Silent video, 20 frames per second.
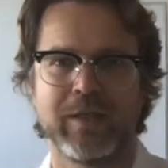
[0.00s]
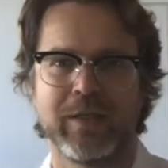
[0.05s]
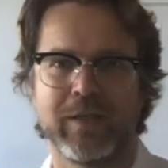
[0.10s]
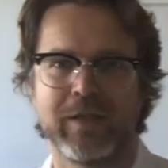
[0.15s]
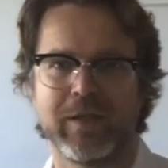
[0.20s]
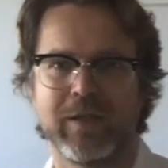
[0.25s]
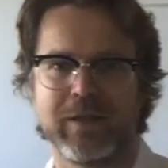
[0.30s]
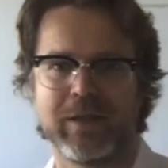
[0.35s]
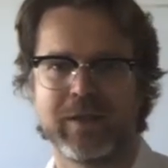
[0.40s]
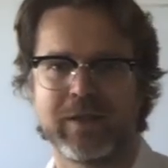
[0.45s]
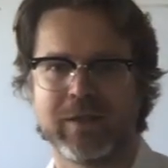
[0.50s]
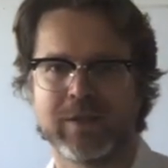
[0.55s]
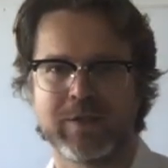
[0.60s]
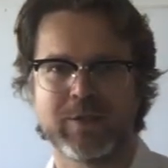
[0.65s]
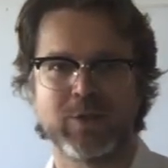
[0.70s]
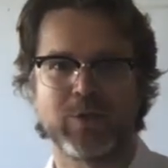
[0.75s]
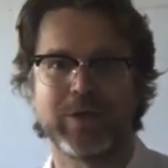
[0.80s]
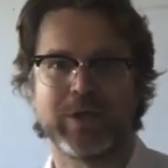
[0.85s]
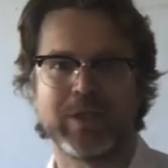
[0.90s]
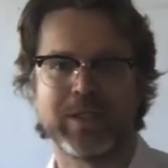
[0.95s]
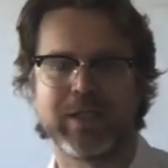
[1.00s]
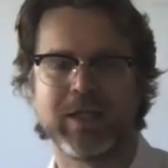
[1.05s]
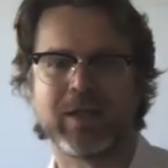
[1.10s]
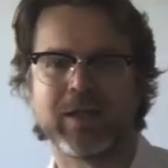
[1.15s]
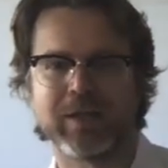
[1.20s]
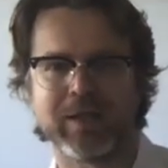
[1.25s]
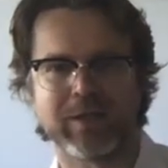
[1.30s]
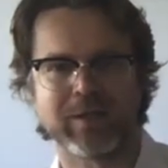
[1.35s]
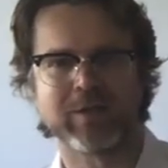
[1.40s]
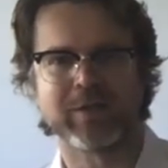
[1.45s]
the
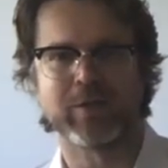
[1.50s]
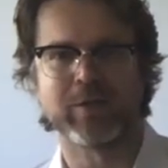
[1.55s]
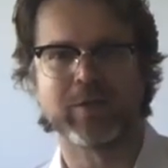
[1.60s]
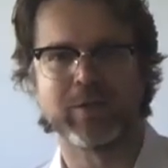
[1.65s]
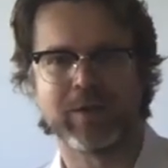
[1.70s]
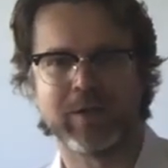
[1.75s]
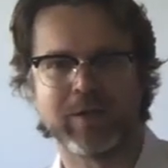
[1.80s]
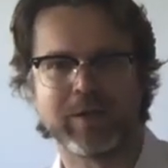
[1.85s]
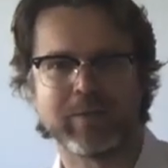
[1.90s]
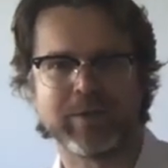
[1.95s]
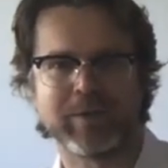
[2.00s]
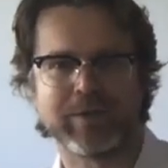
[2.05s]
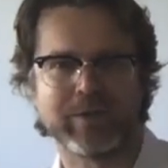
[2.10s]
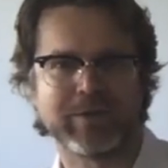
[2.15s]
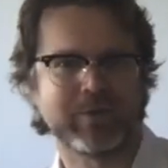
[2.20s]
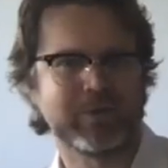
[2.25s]
storytelling. So I'm